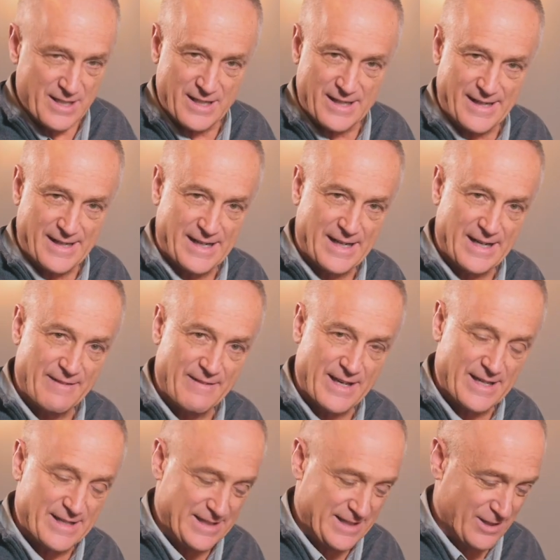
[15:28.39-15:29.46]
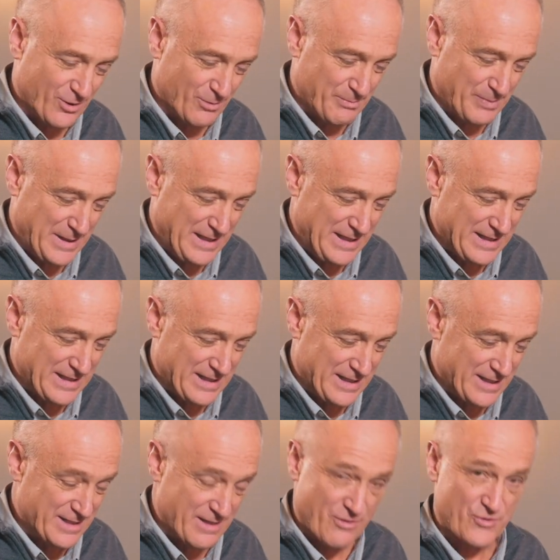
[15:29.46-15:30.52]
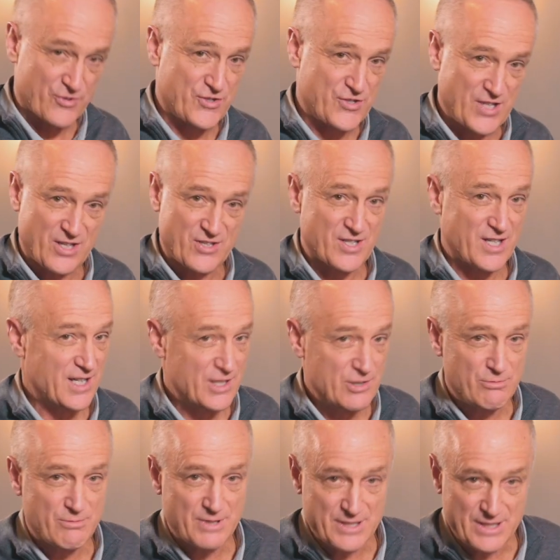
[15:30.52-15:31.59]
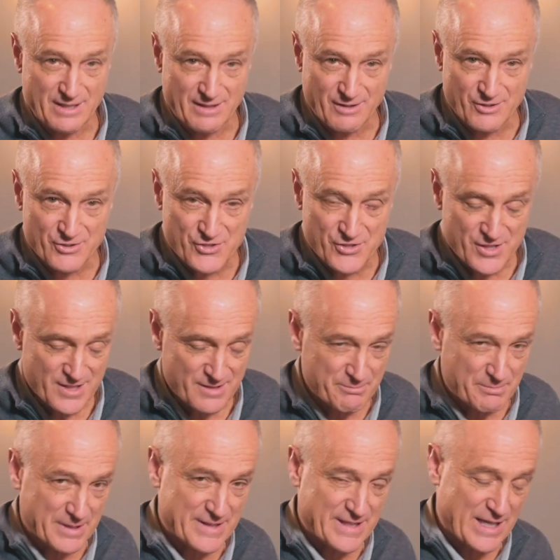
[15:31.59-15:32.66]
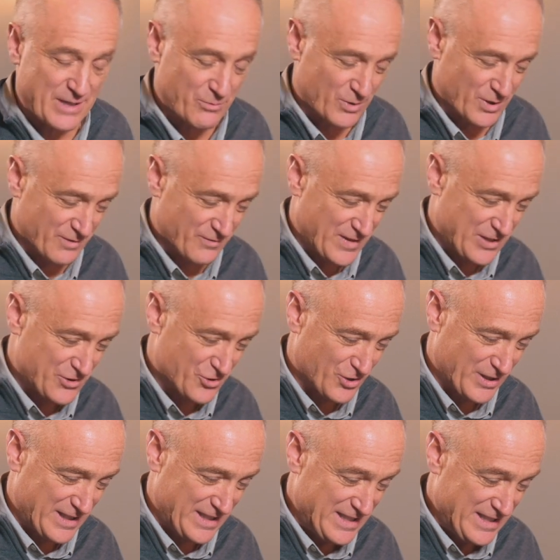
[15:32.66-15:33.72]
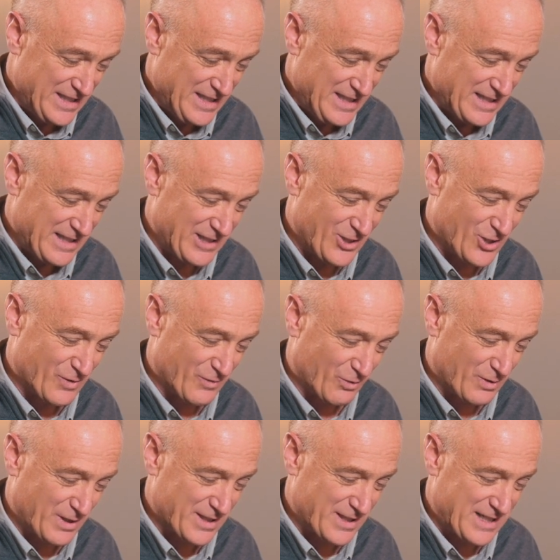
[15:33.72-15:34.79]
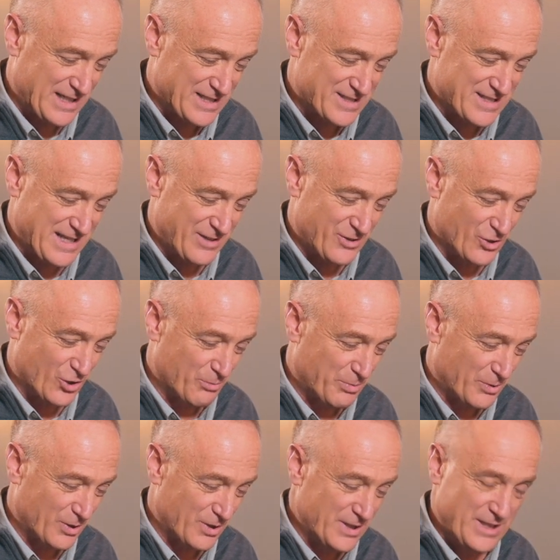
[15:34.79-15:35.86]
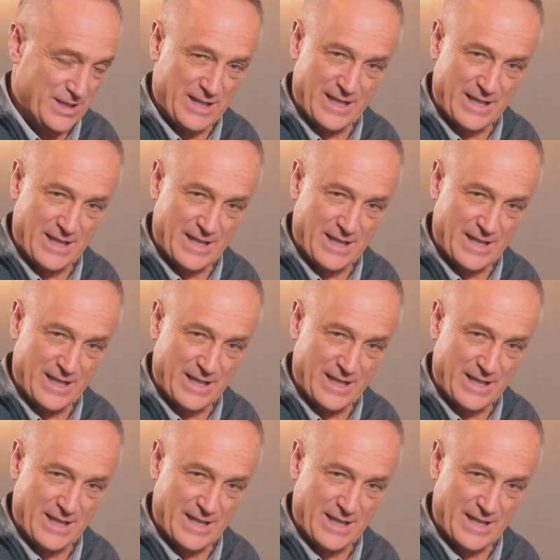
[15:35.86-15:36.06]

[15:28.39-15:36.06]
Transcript: and then it'll be another 600 years, but they will eventually overrun Constantinople,